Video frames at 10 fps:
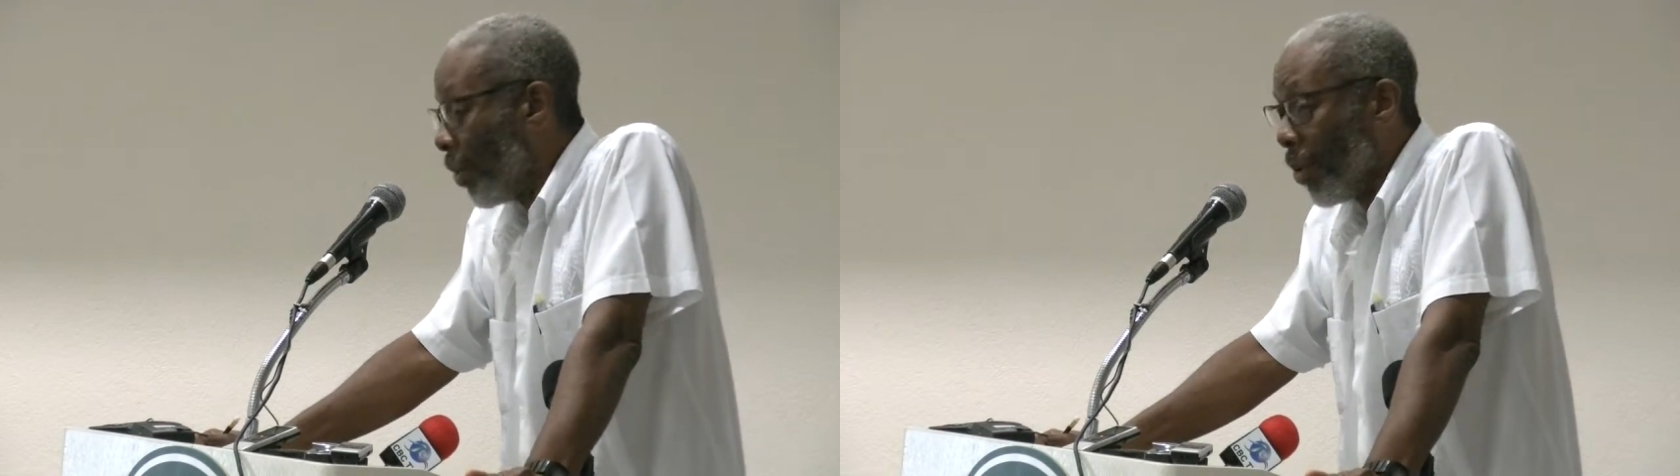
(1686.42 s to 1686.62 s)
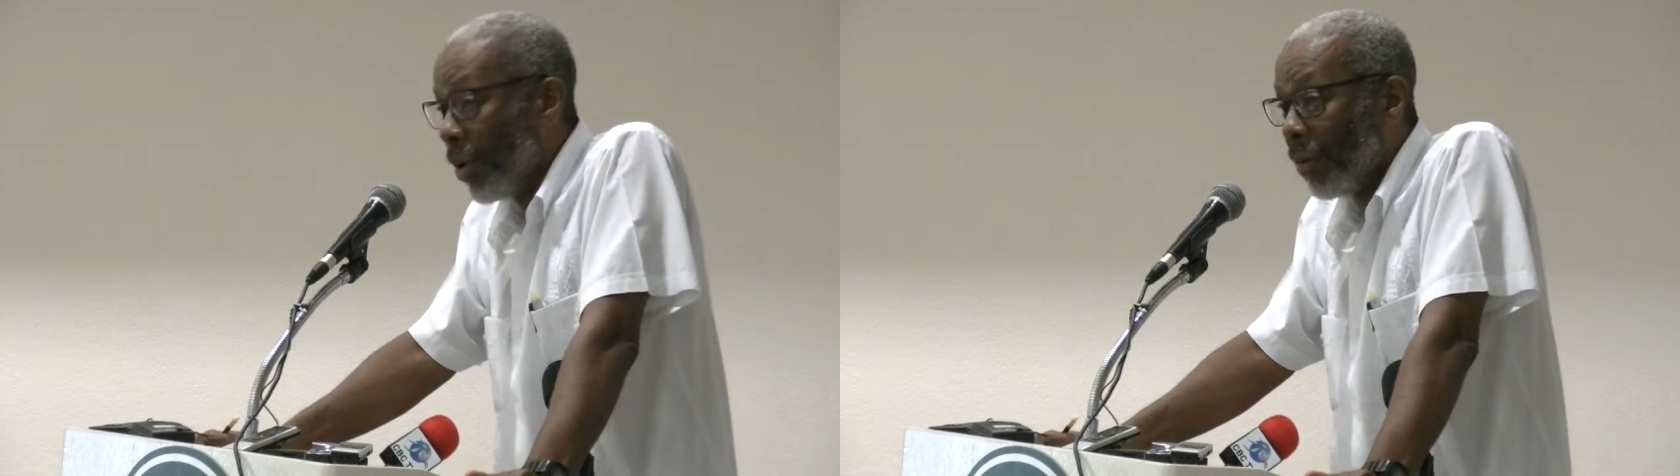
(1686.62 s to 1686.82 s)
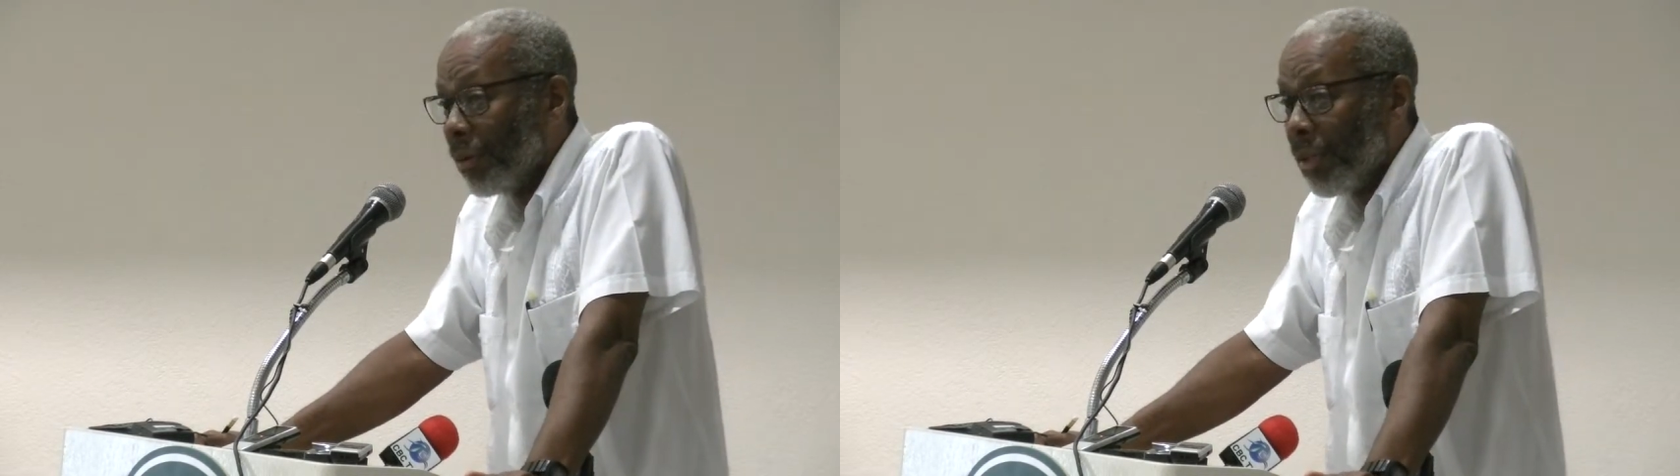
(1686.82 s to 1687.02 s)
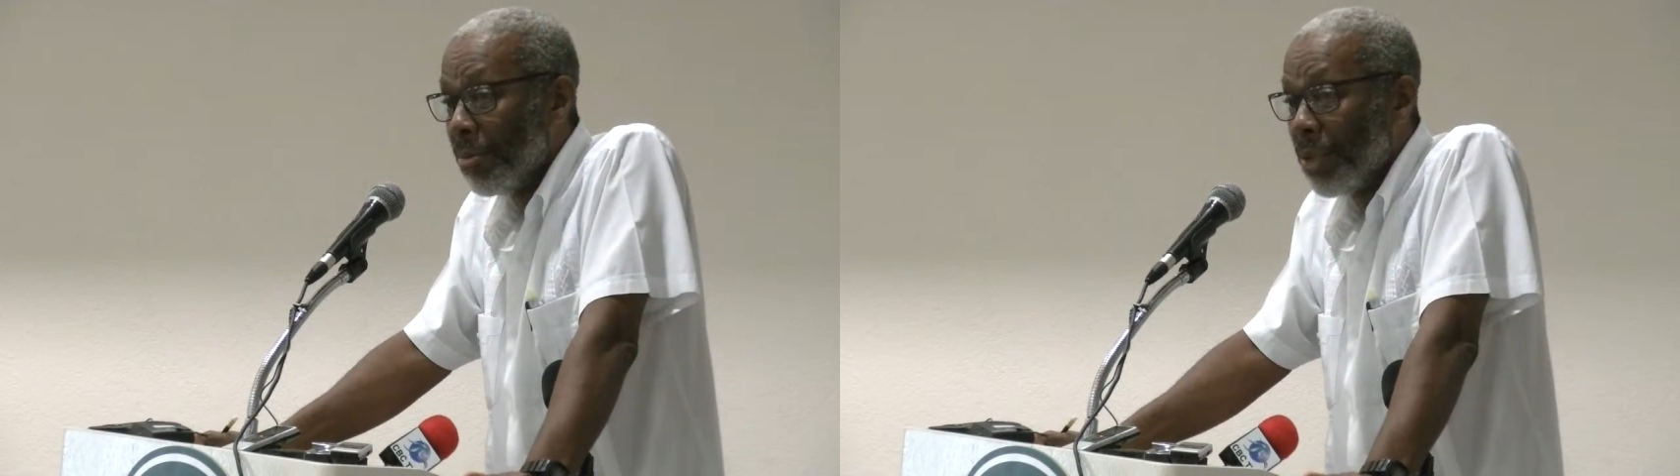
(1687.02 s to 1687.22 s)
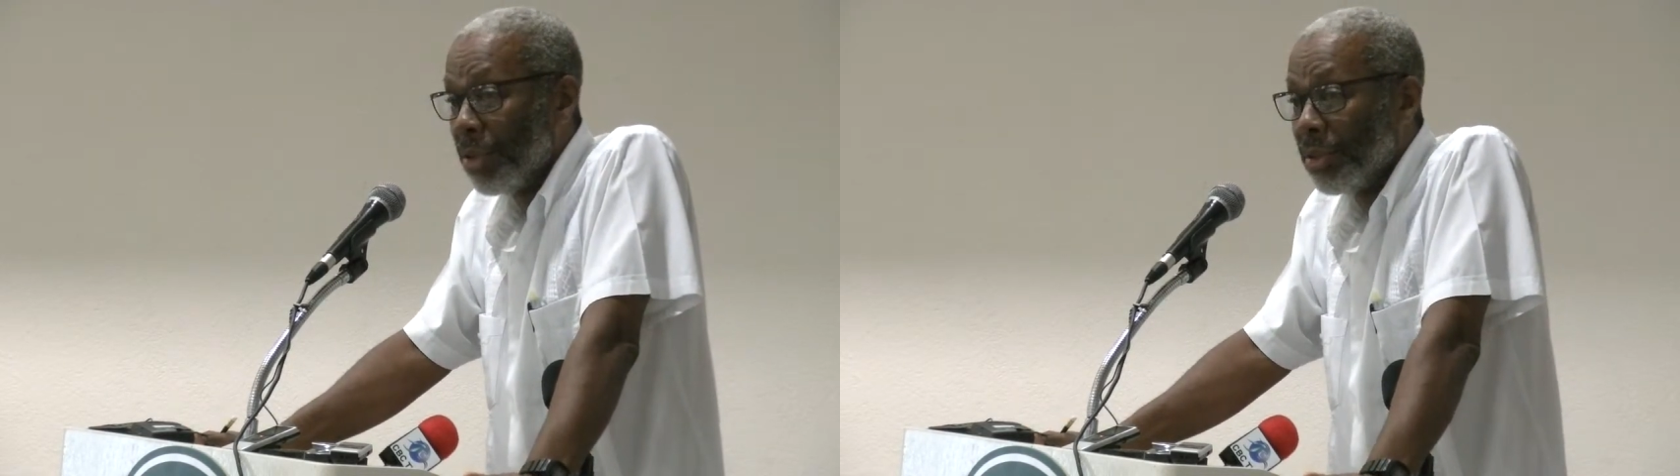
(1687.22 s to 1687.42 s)
hole of some
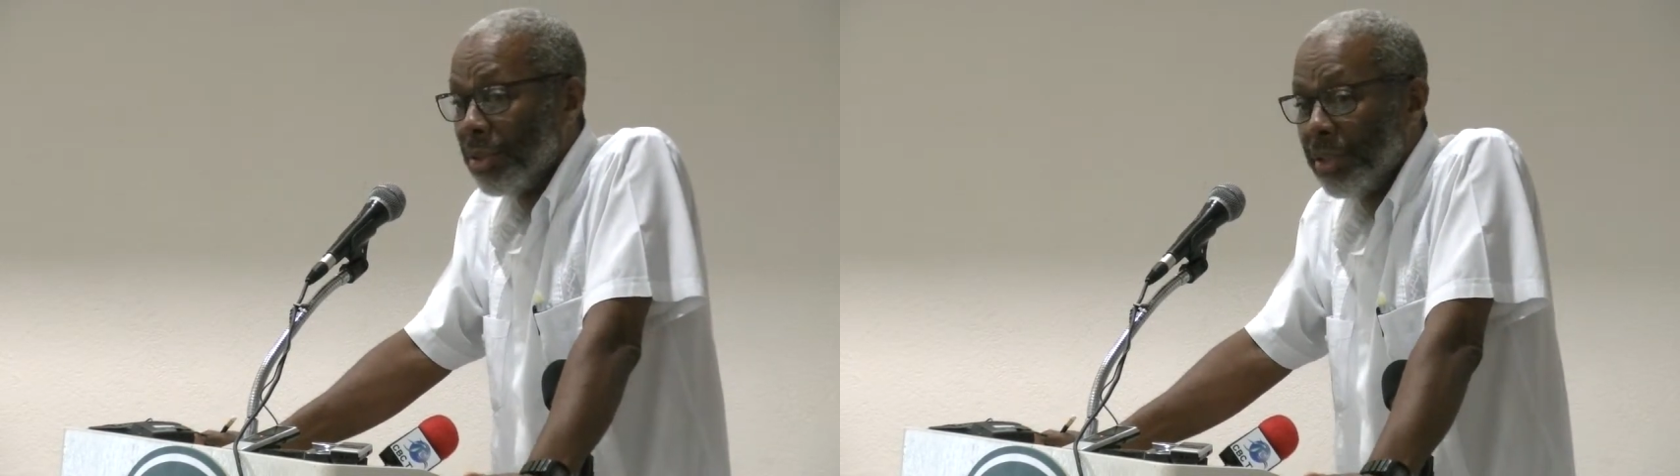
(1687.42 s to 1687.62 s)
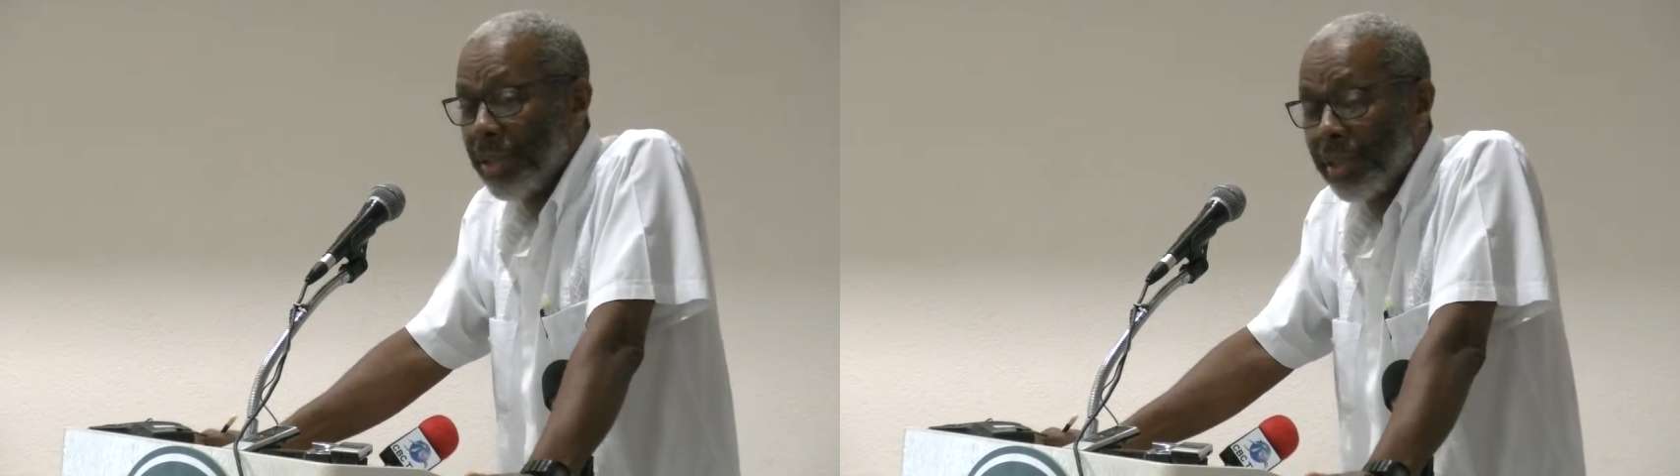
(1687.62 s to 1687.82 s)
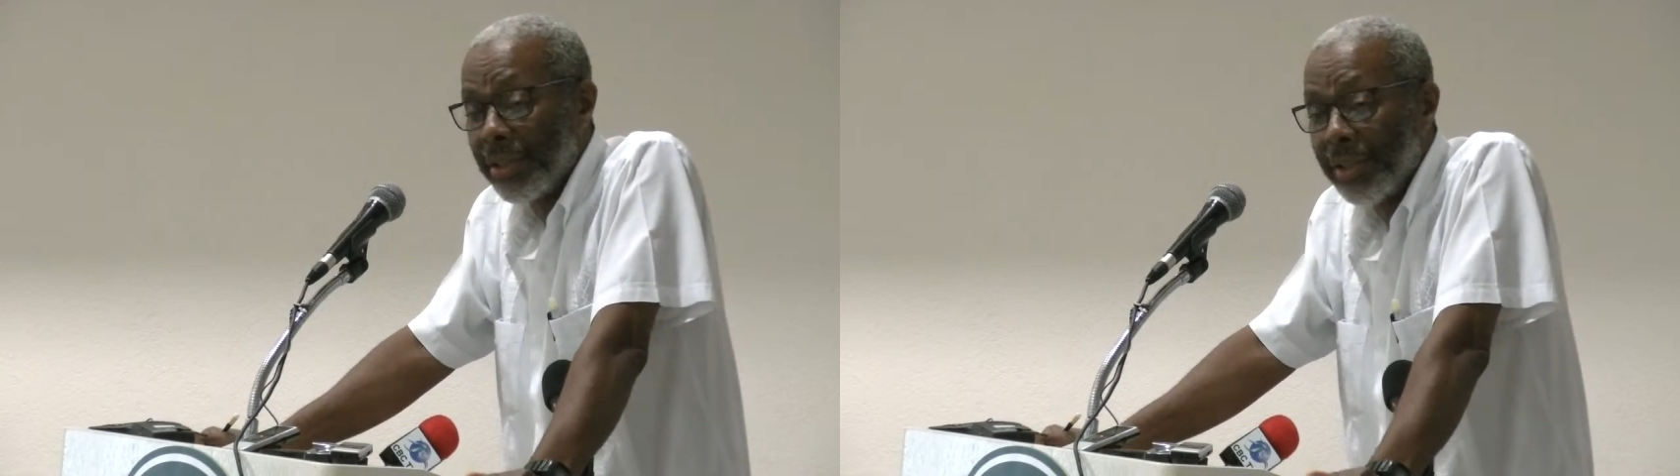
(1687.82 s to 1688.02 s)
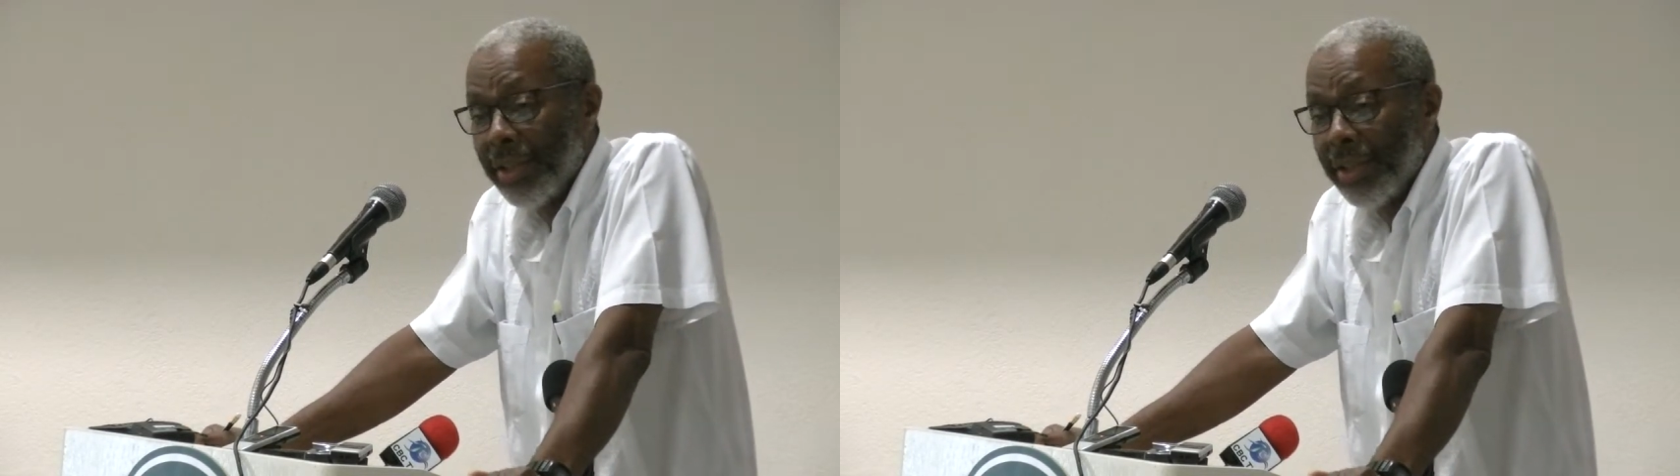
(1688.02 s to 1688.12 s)
persons here.